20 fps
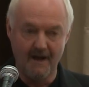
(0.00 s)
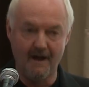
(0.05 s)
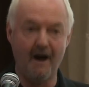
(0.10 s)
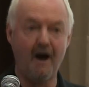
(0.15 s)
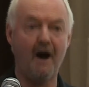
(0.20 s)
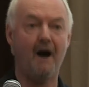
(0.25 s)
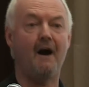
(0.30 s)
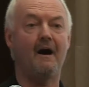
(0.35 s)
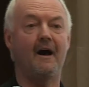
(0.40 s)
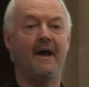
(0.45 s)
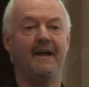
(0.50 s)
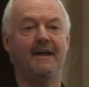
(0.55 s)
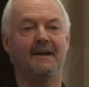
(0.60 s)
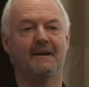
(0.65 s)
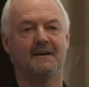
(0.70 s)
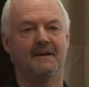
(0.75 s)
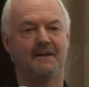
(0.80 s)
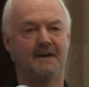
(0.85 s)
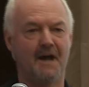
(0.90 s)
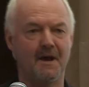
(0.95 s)
I
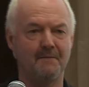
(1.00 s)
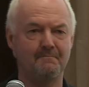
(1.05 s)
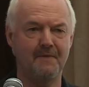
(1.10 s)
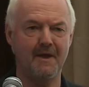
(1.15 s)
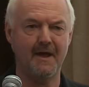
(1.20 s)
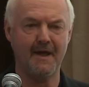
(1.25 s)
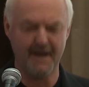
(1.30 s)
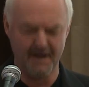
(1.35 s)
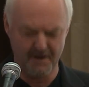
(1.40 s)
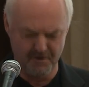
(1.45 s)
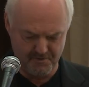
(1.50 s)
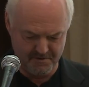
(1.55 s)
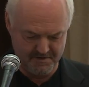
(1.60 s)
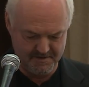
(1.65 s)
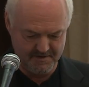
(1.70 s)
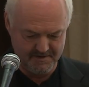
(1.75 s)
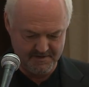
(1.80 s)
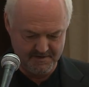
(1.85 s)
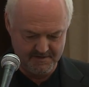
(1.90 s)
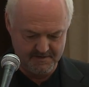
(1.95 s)
am now
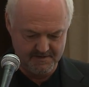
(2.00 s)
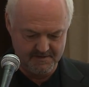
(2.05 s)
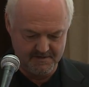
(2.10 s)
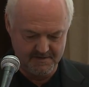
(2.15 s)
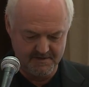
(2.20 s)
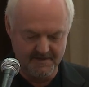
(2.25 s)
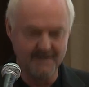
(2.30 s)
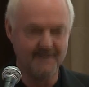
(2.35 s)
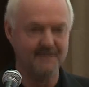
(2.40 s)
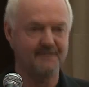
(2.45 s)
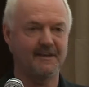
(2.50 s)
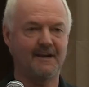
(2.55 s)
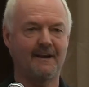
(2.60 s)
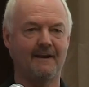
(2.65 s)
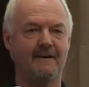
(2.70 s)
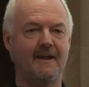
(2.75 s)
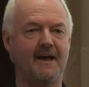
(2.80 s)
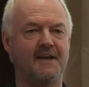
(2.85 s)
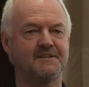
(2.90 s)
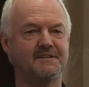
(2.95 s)
the
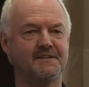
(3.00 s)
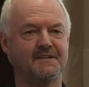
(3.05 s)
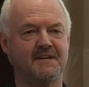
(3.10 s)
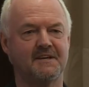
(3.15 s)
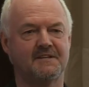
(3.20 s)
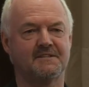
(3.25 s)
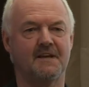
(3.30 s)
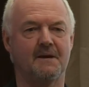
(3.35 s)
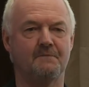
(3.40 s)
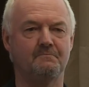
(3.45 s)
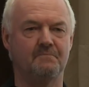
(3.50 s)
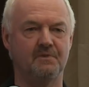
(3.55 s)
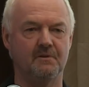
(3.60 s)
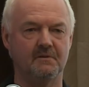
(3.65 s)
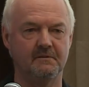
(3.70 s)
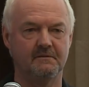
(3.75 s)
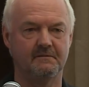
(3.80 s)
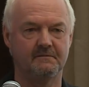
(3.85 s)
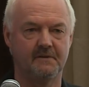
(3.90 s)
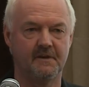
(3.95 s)
classic
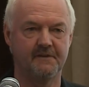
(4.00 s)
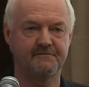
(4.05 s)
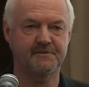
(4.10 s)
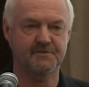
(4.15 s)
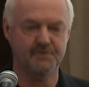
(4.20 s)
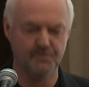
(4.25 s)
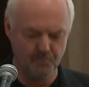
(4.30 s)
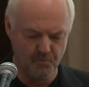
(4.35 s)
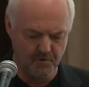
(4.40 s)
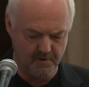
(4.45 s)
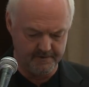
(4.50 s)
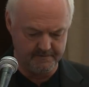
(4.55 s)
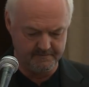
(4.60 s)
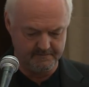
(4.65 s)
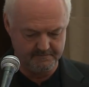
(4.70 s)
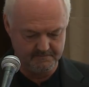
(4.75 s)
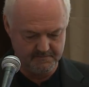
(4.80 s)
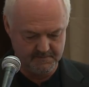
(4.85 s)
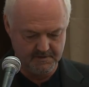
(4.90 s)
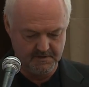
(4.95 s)
example of someone
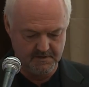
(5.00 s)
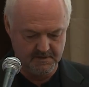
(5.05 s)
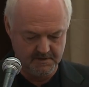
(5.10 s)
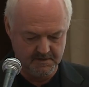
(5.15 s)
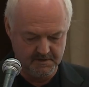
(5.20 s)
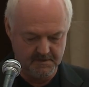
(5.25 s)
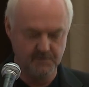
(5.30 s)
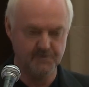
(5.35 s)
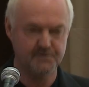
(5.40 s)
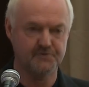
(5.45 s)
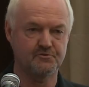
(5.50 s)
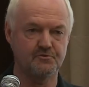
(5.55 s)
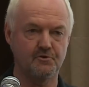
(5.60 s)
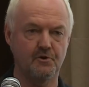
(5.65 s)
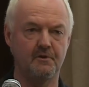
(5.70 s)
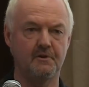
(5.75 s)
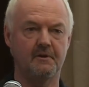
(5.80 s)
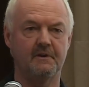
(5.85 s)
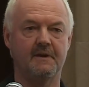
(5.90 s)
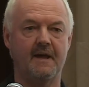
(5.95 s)
who has
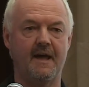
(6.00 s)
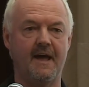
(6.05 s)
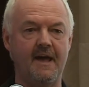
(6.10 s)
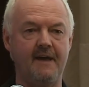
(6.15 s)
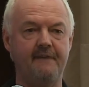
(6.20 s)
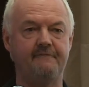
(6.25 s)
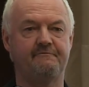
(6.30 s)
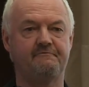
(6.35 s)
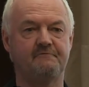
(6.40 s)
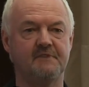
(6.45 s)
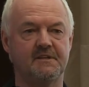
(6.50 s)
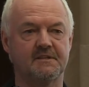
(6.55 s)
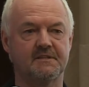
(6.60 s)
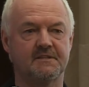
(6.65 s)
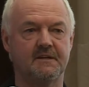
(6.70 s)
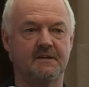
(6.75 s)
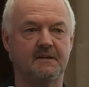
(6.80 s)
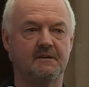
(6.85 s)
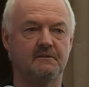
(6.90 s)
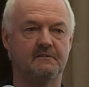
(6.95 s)
drawn on every
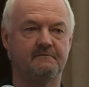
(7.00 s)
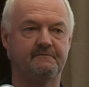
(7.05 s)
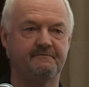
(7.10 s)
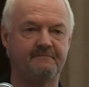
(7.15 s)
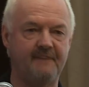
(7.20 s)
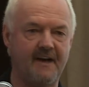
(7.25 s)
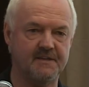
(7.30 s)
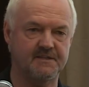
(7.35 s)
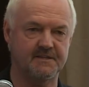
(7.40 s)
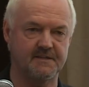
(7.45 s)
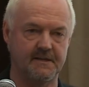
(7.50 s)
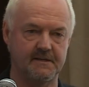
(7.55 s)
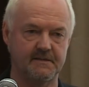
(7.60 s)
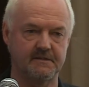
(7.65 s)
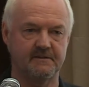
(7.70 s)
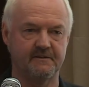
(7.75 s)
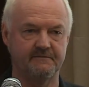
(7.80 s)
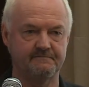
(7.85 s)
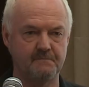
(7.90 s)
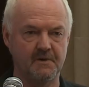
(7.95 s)
single
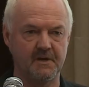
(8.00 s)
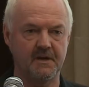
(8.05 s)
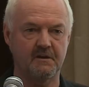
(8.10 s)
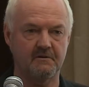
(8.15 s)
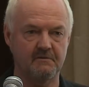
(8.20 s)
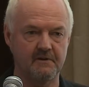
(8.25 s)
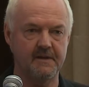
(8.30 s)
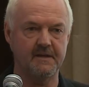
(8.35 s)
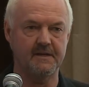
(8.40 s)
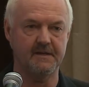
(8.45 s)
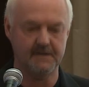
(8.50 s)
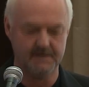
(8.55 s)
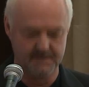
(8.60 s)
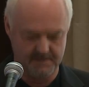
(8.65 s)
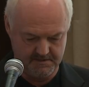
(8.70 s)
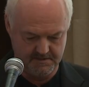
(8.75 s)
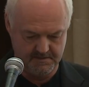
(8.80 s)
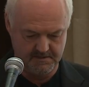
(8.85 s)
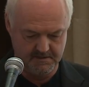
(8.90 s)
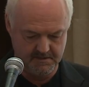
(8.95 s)
facet of my career
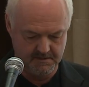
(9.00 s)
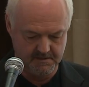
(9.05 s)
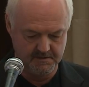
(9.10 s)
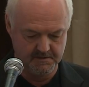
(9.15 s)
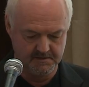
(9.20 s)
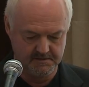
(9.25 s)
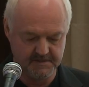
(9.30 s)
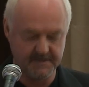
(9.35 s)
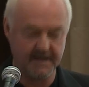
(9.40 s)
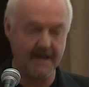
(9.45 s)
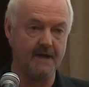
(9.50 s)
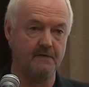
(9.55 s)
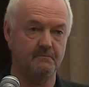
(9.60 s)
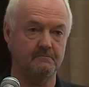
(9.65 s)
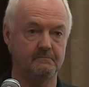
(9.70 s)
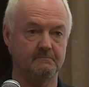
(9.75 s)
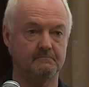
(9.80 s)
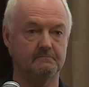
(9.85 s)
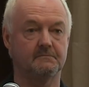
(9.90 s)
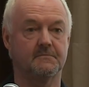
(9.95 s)
to
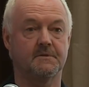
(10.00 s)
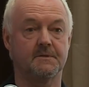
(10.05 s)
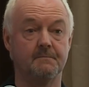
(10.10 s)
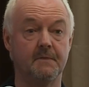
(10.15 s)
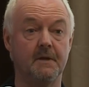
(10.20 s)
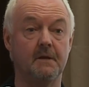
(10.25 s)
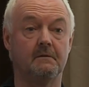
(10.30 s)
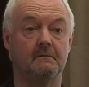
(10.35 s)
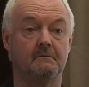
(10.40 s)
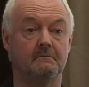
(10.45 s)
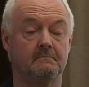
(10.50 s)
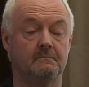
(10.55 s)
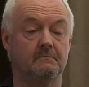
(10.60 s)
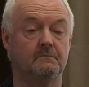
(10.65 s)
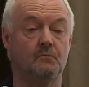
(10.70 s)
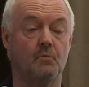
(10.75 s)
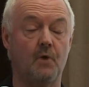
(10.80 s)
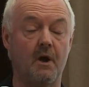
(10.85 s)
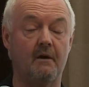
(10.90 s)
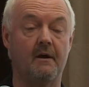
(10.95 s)
get to me
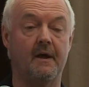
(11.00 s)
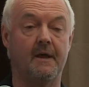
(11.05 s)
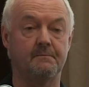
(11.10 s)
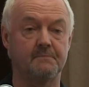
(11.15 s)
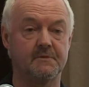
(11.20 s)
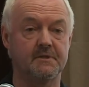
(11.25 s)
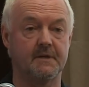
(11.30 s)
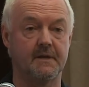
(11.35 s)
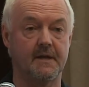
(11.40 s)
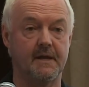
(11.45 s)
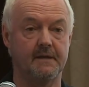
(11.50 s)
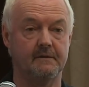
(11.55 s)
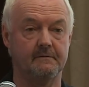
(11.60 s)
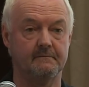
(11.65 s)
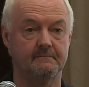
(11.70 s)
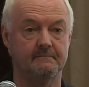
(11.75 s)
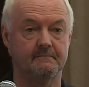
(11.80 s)
where I am today.